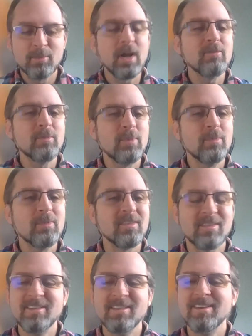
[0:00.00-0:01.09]
private
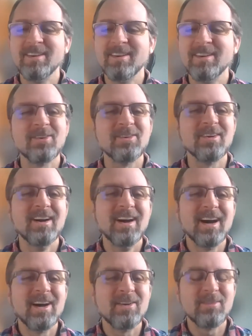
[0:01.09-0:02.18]
purposes. So
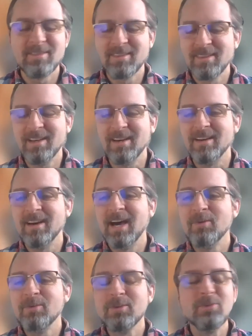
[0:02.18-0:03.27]
I
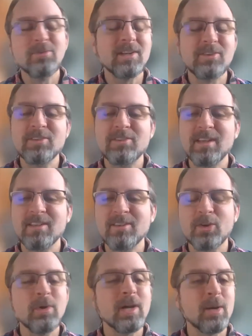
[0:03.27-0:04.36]
will use it just as a
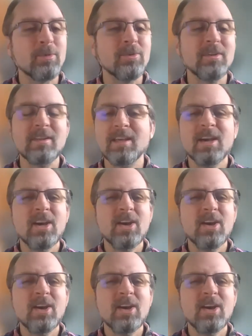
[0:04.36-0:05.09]
quick opportunity,